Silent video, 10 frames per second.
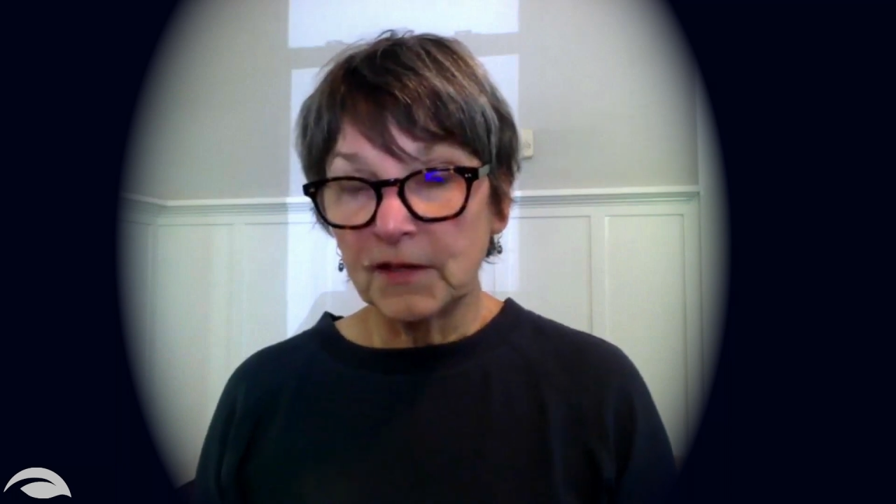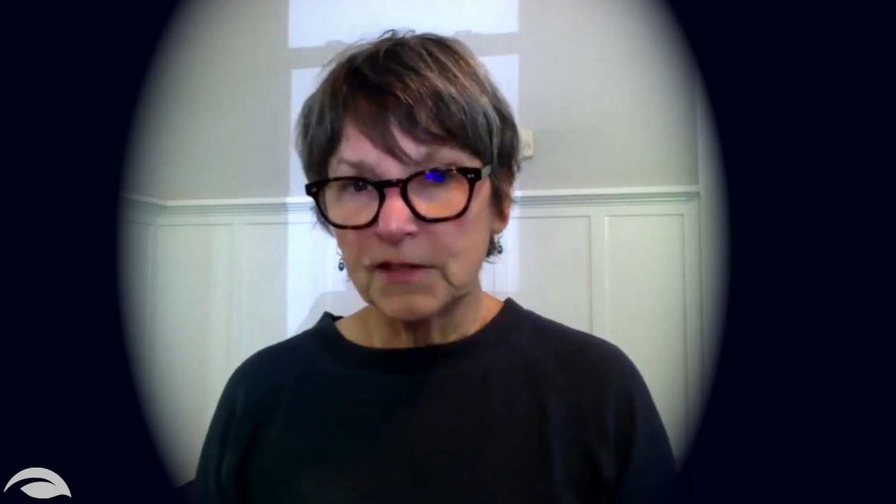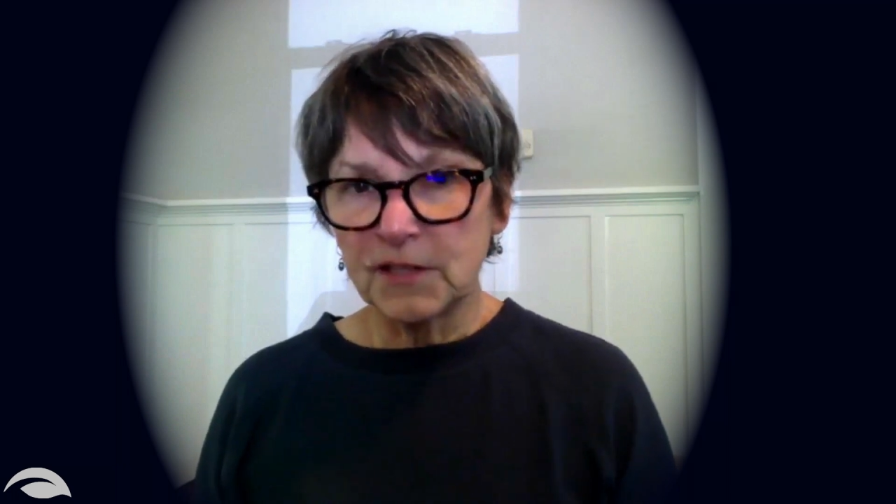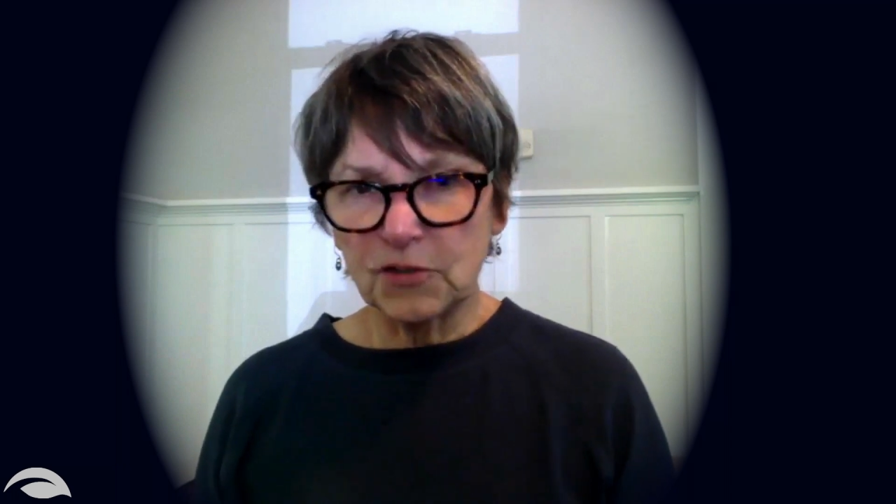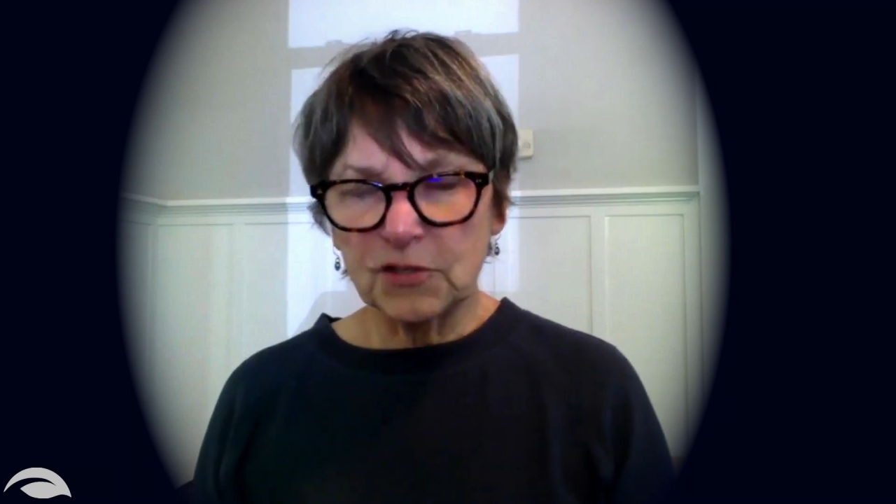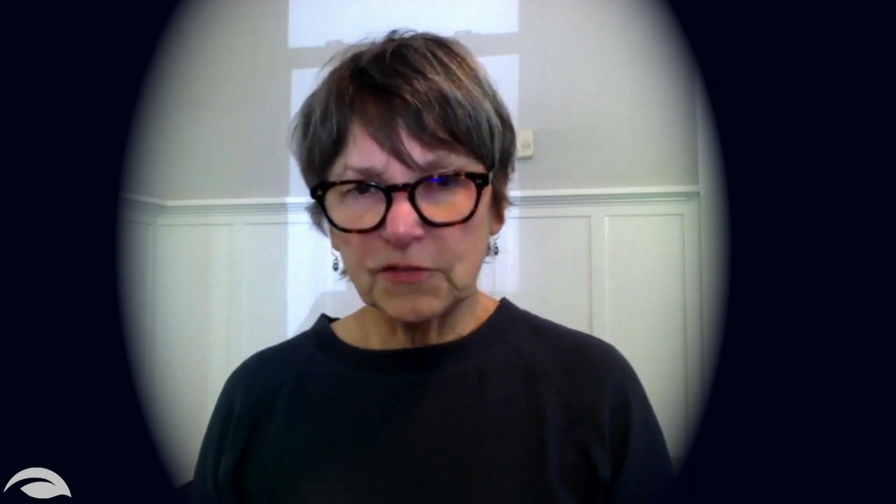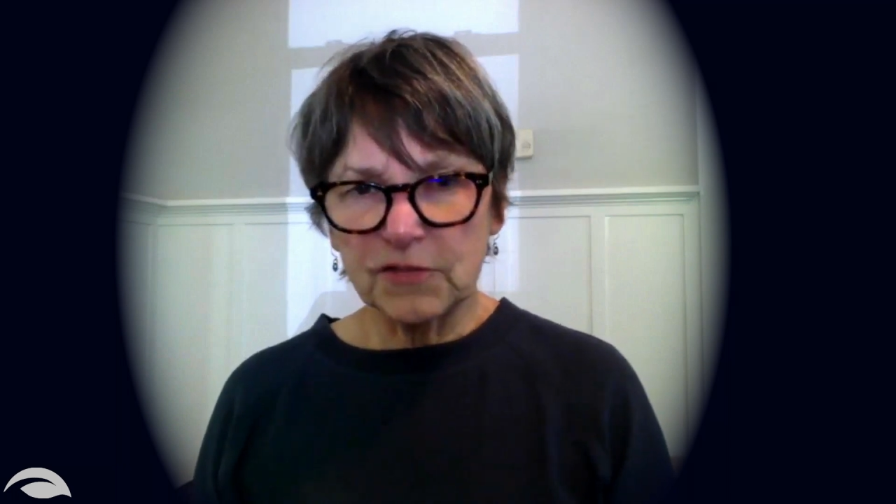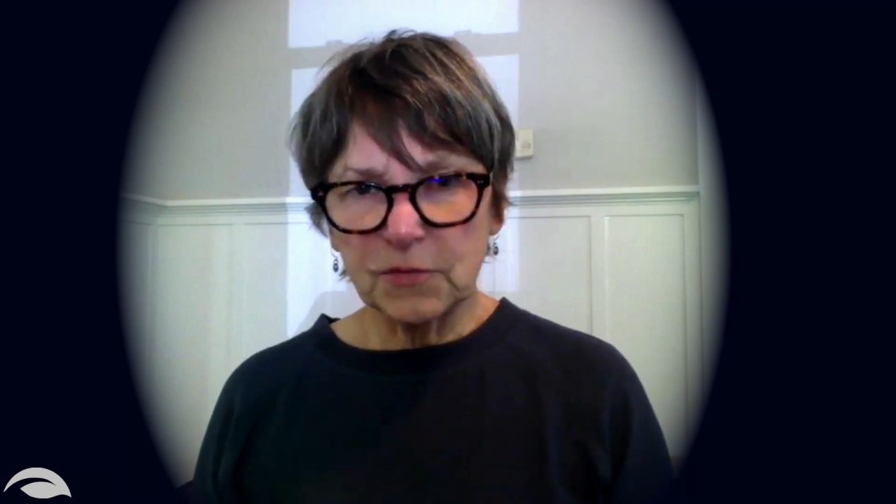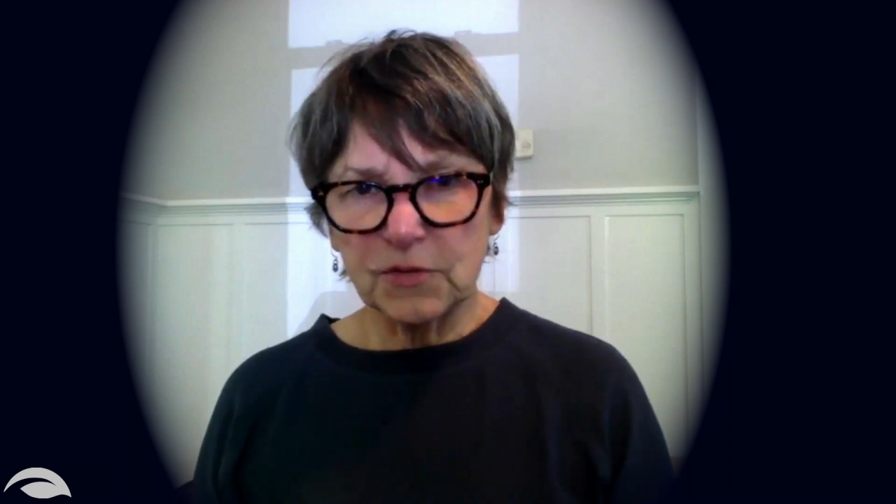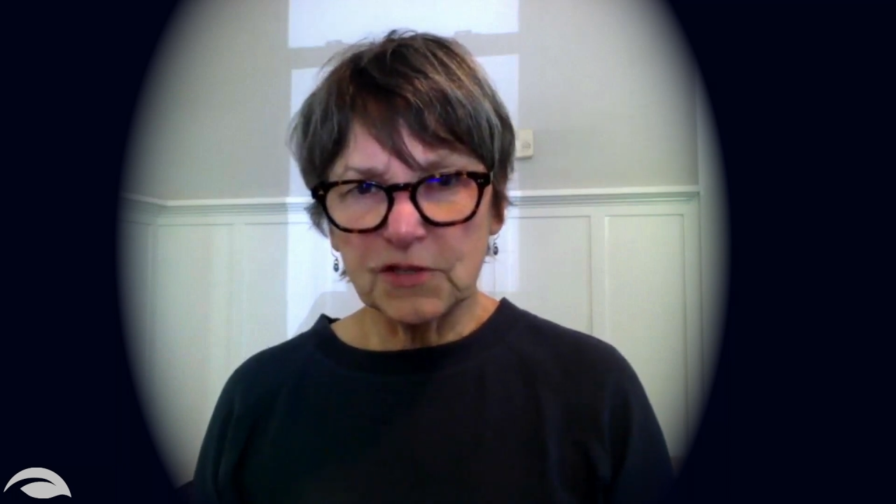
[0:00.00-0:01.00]
Secret
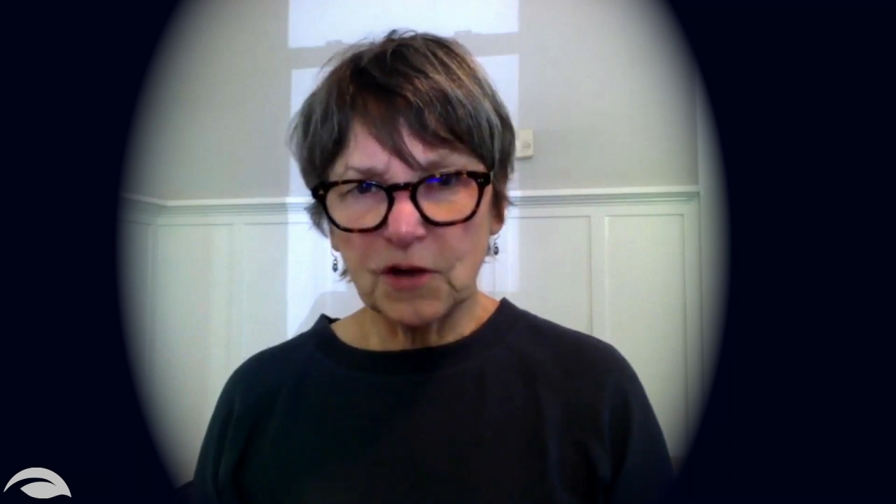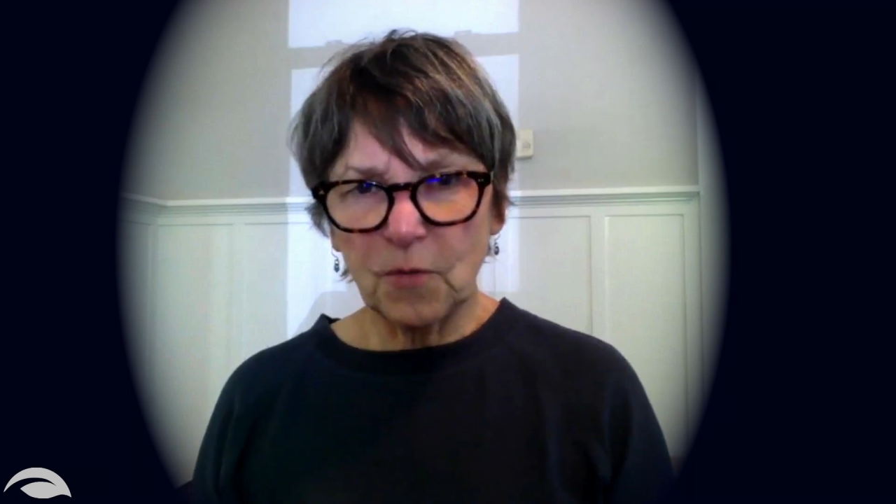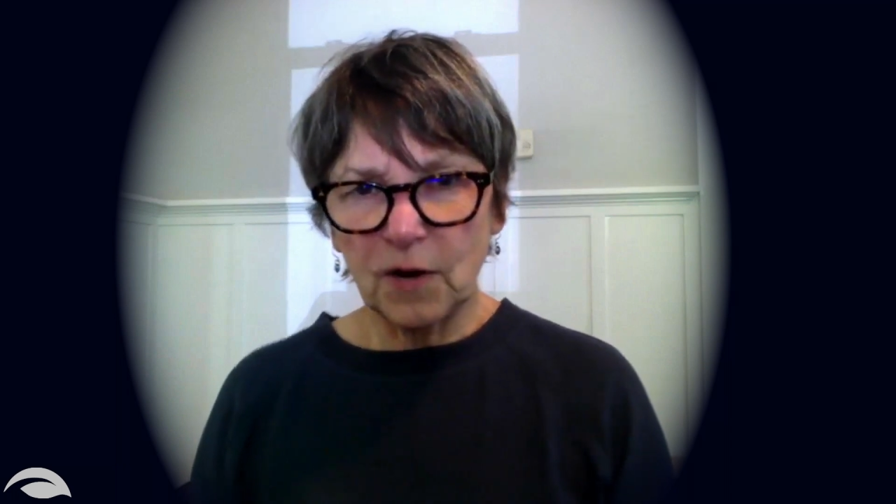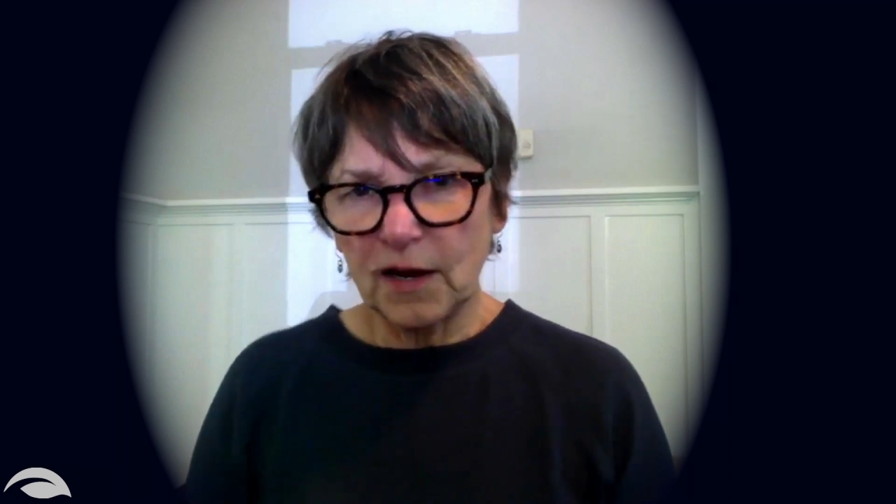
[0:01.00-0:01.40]
Service and we saw one